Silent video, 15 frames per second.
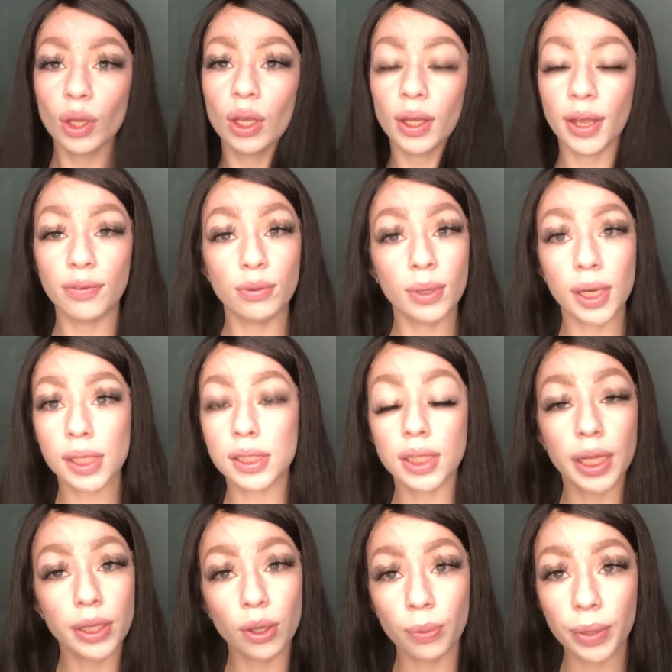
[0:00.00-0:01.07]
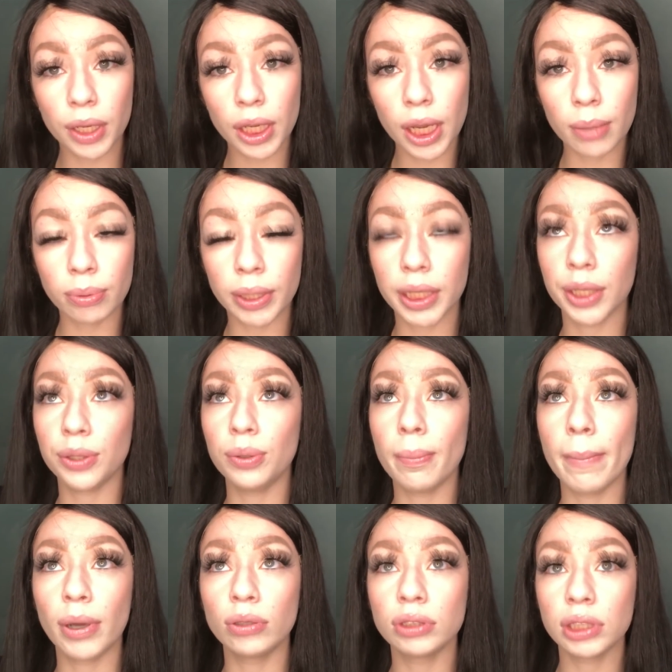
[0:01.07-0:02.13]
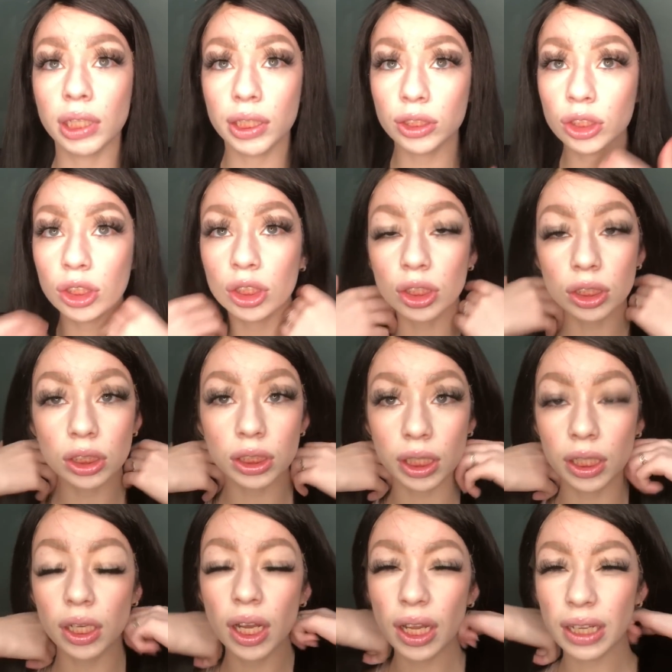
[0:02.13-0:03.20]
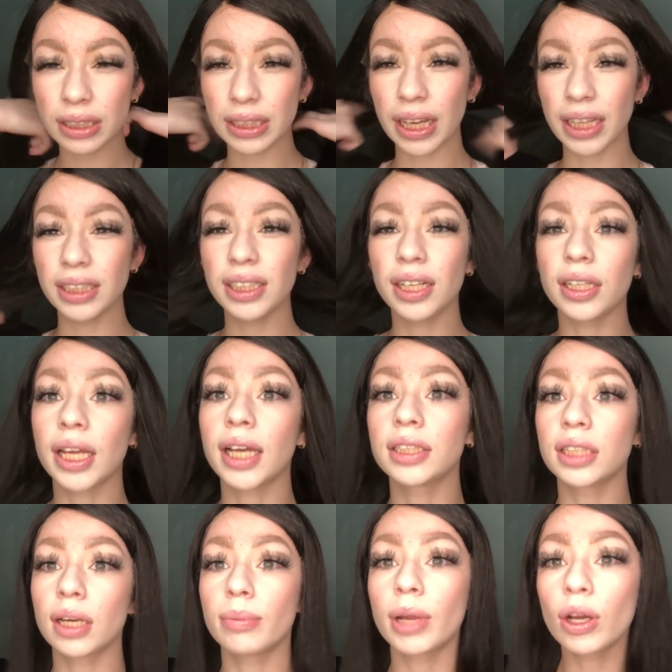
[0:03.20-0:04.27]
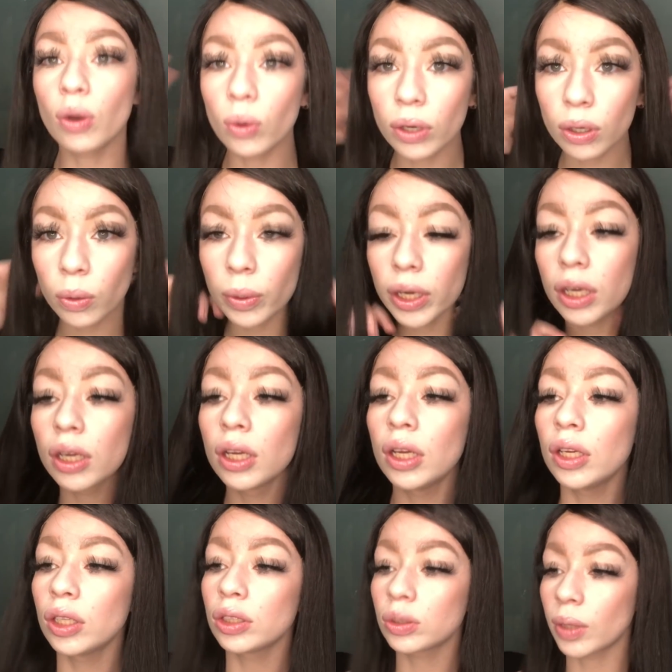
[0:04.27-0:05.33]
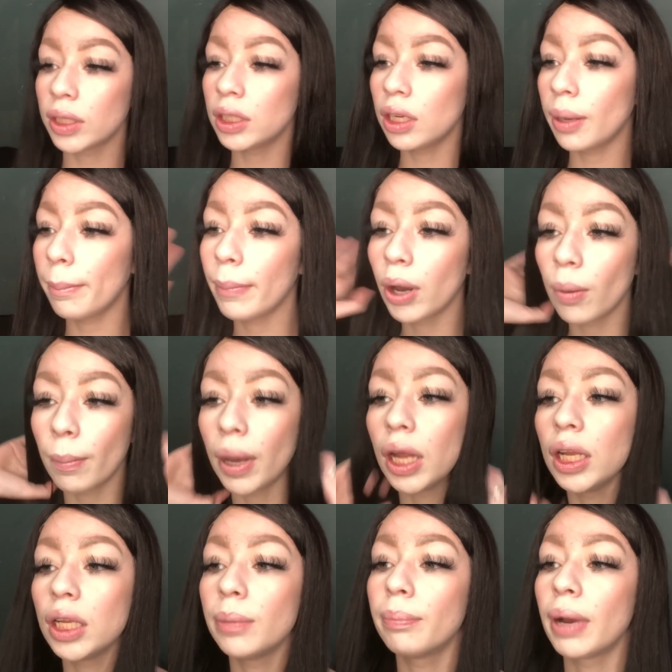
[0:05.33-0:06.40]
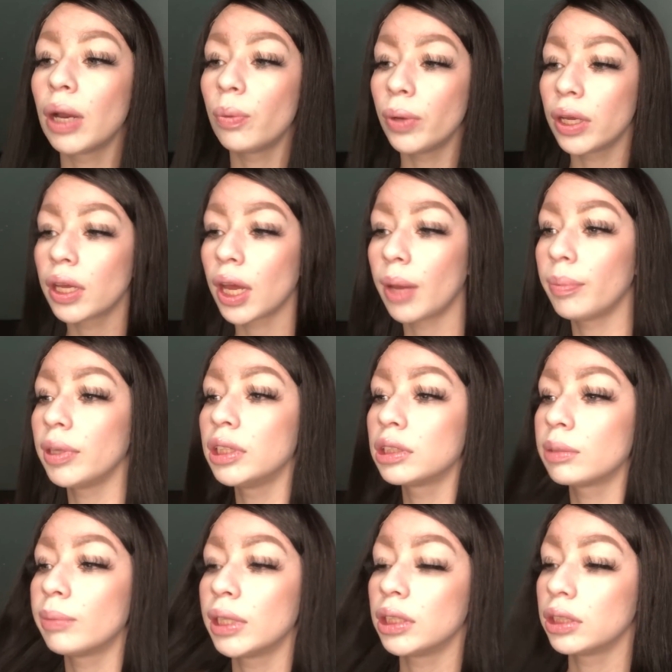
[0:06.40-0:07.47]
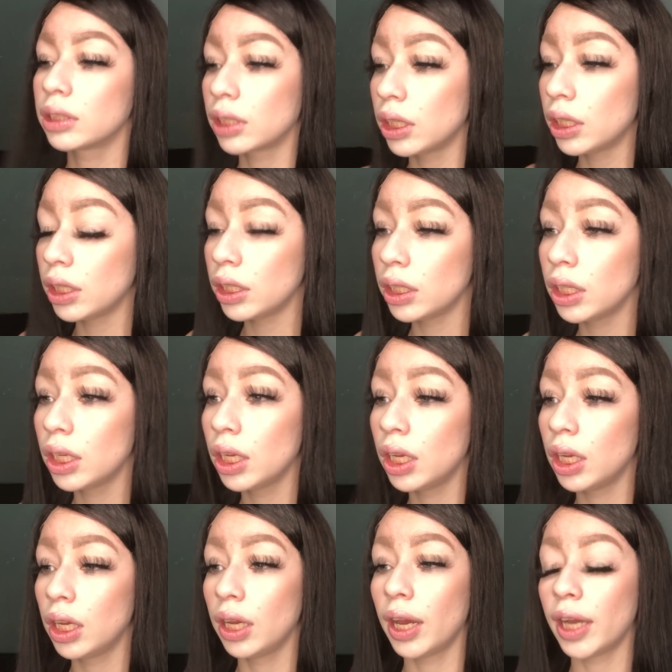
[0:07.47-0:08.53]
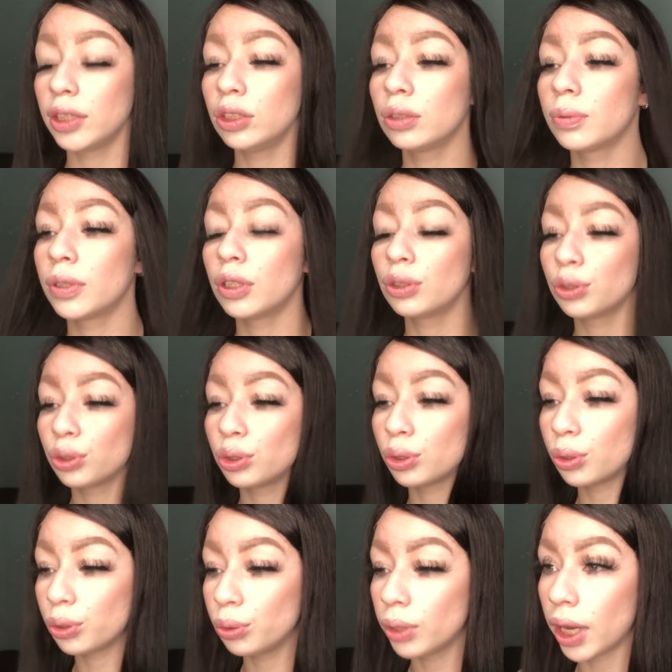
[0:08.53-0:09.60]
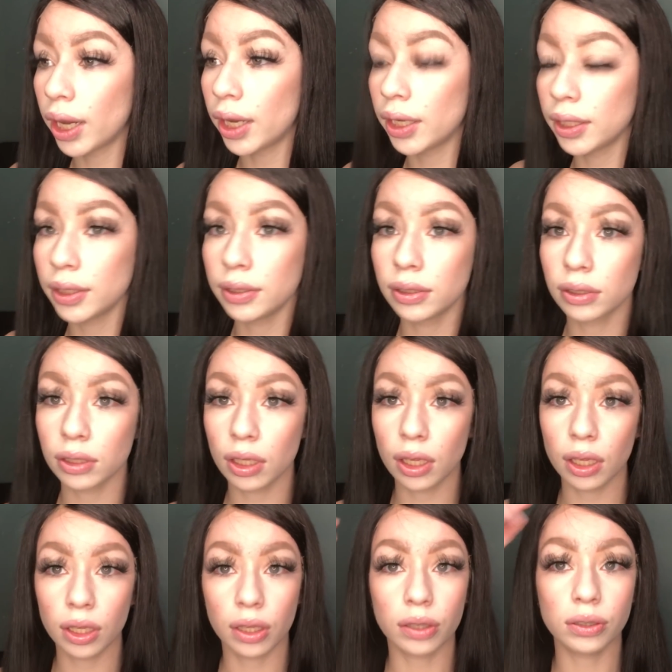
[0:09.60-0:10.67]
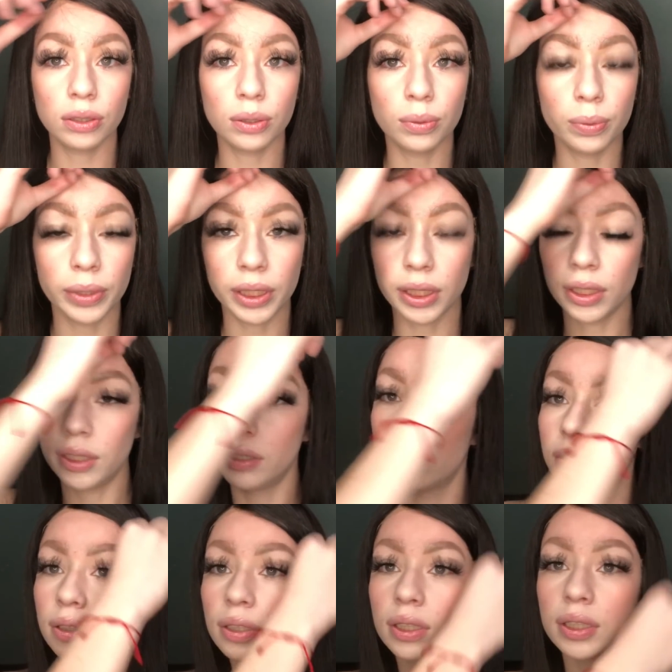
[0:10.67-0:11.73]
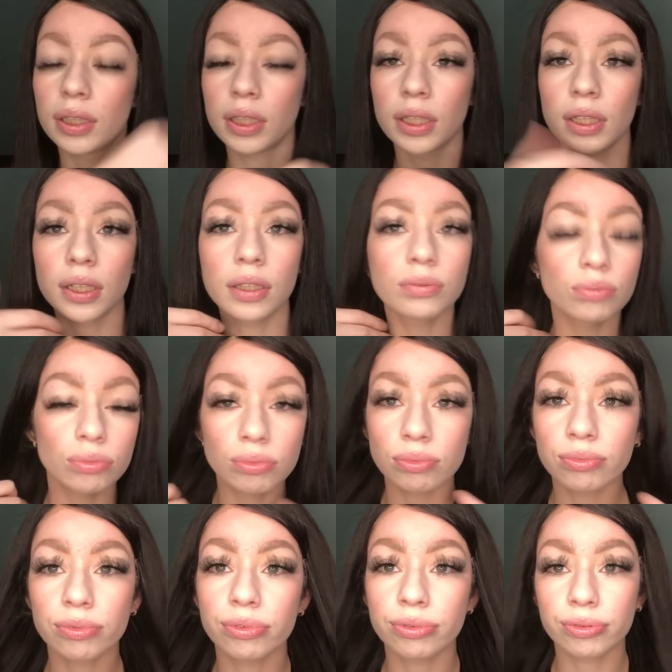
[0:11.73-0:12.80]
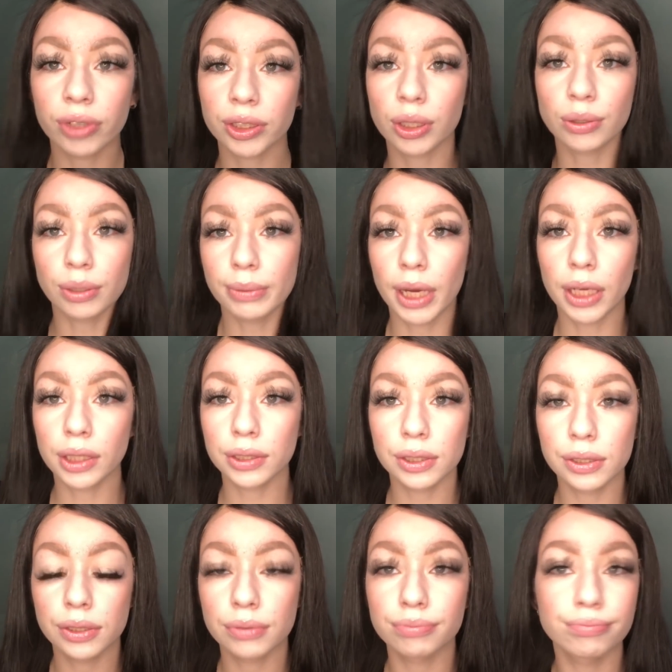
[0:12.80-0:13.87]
if you guys lay your wig cap right and you melt it into your skin, because like I didn't, like I said, I'm not going nowhere, so I didn't melt my wig cap into my skin. I just wanted to show you guys the wig fresh out the box.